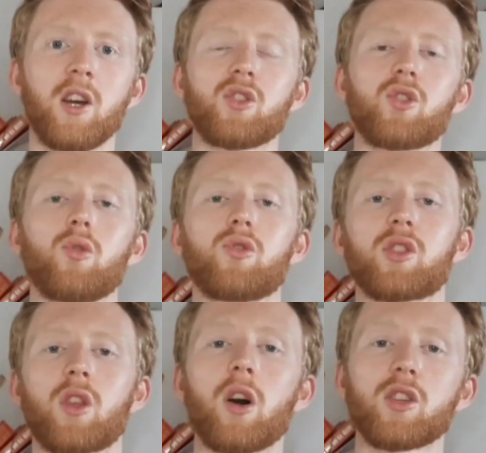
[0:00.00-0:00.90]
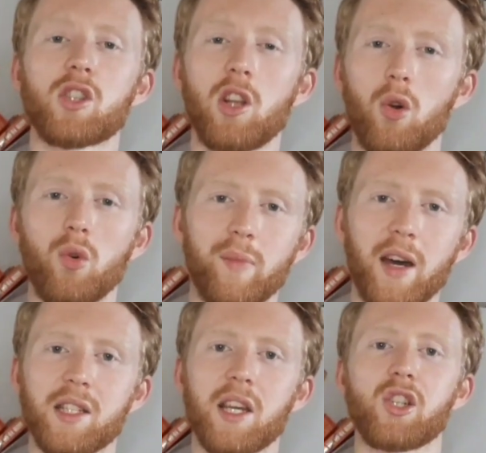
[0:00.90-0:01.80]
So start slow with
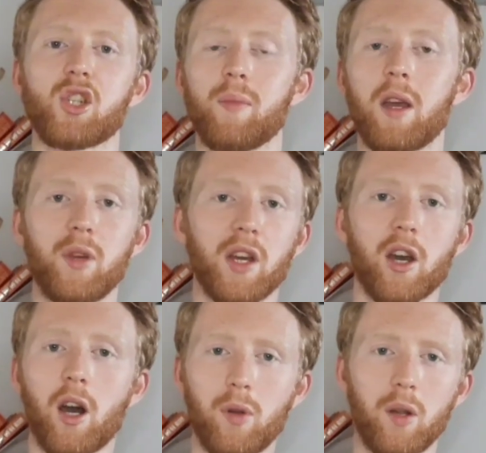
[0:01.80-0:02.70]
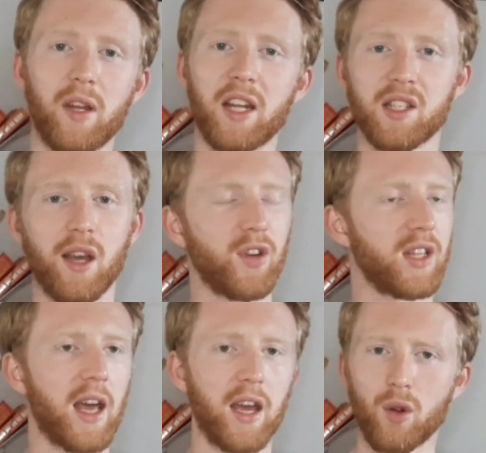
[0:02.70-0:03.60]
meditation, maybe a couple of minutes every
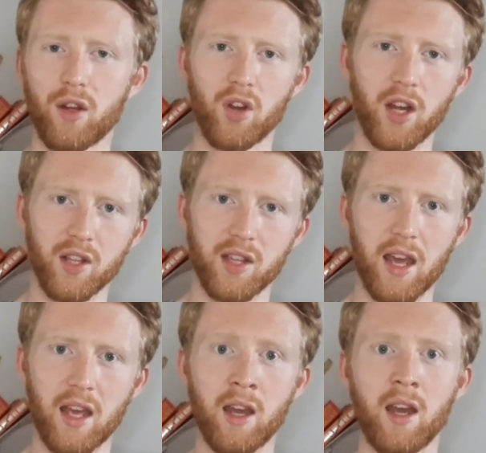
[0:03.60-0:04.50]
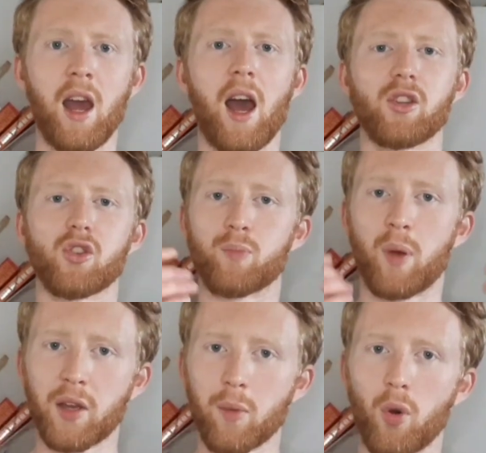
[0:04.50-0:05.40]
day or every other day, and just
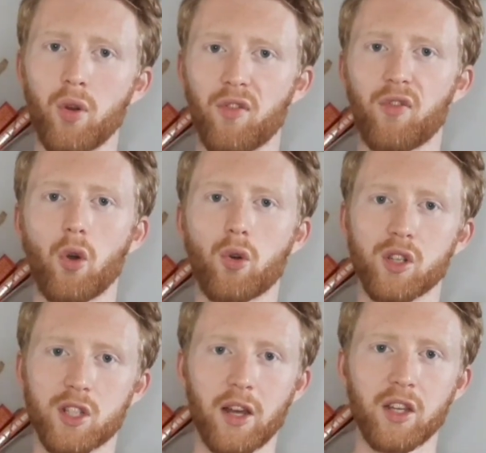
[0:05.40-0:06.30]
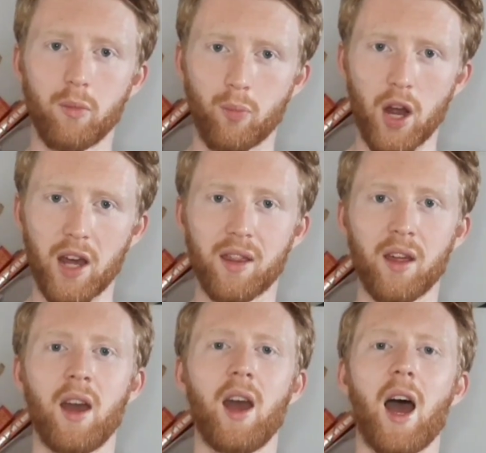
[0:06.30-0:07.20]
pick a point of focus like your breath,
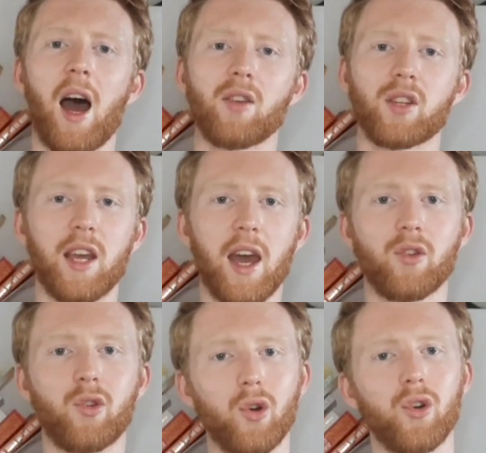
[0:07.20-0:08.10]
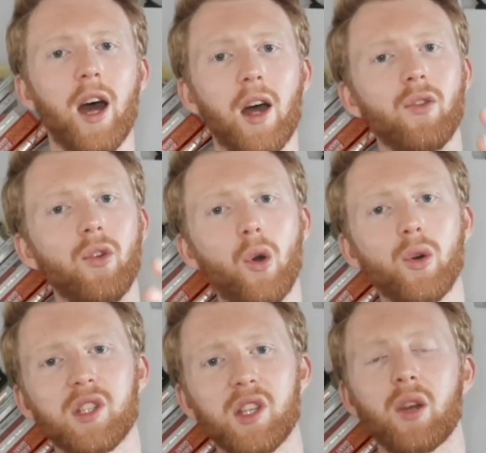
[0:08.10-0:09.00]
and get good at
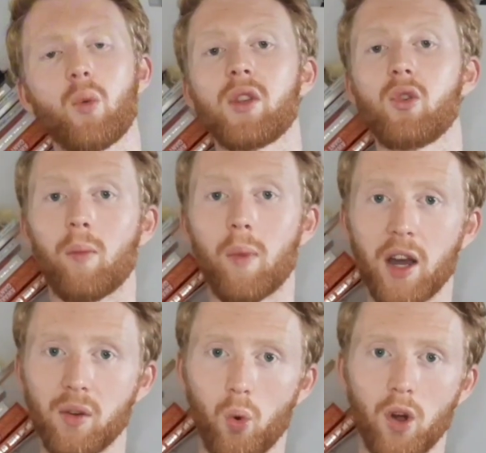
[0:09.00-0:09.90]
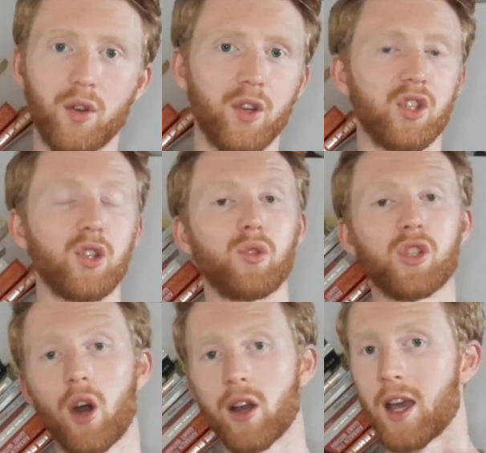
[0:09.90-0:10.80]
noticing when your mind wanders and you
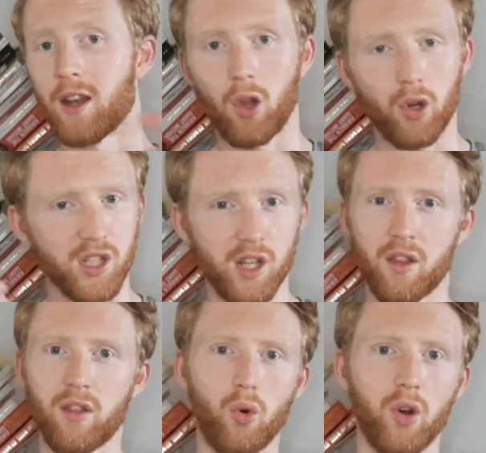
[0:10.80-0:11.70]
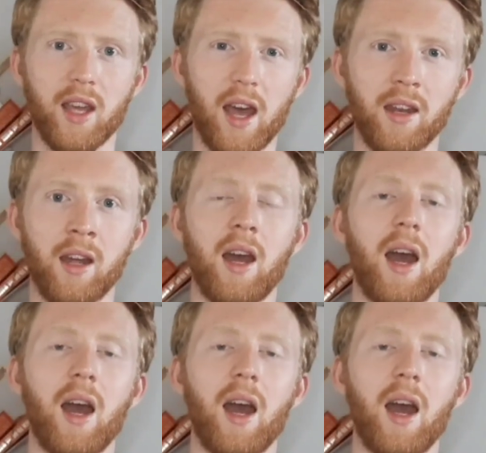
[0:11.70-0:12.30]
start getting lost in thought again,